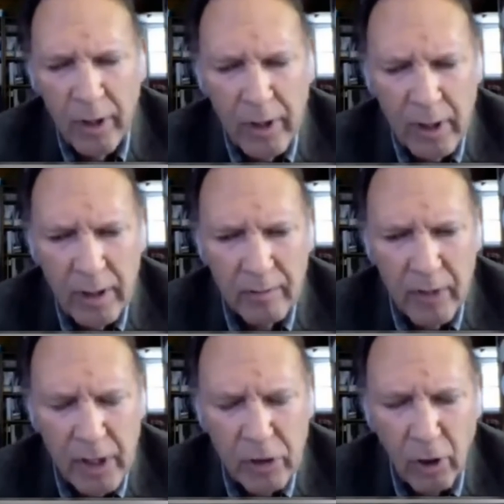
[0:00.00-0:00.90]

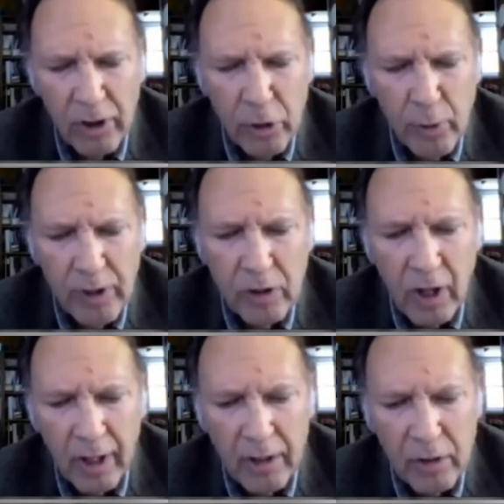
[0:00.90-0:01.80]
Anyway, they started
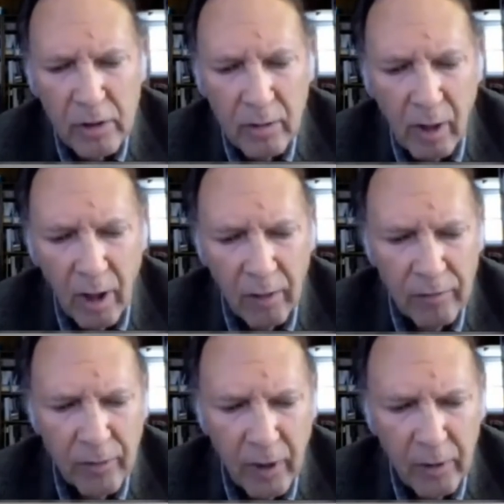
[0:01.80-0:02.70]
doing studies
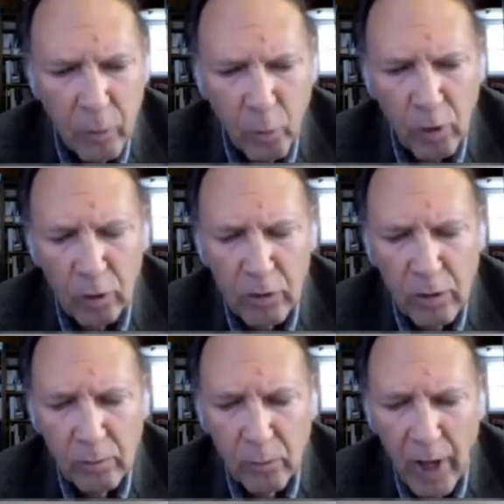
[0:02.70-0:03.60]
of the
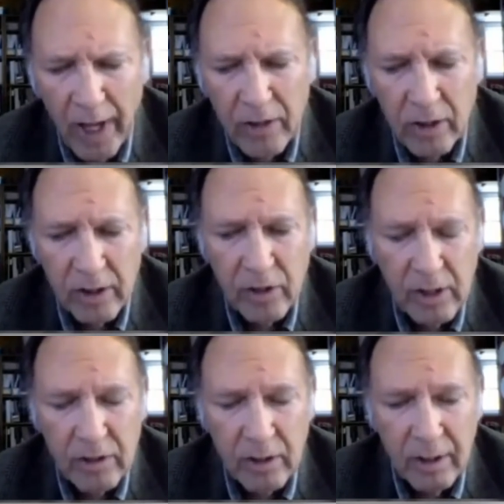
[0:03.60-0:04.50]
world as
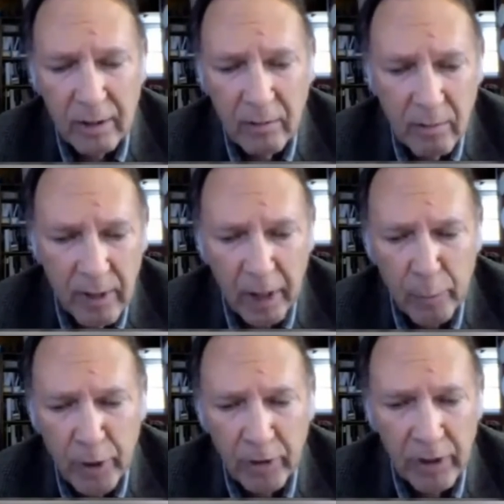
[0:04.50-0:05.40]
it existed in
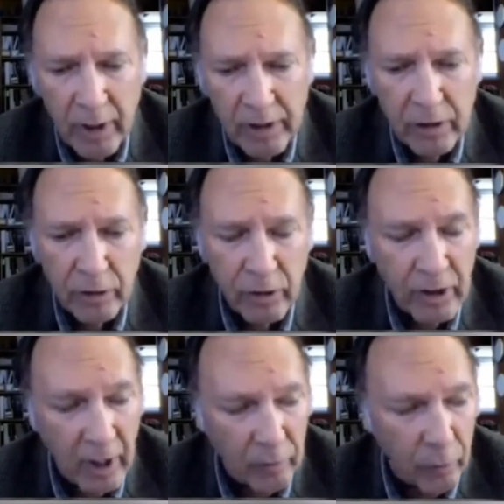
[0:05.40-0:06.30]
that period,
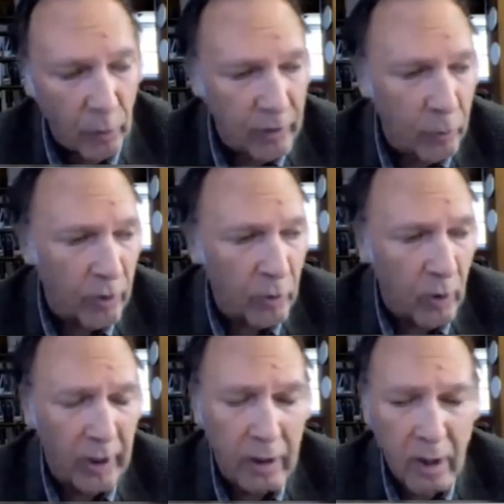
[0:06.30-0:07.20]
1939, 40,
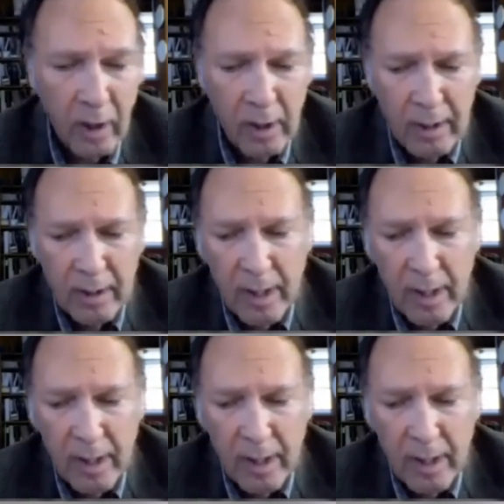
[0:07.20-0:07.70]
41.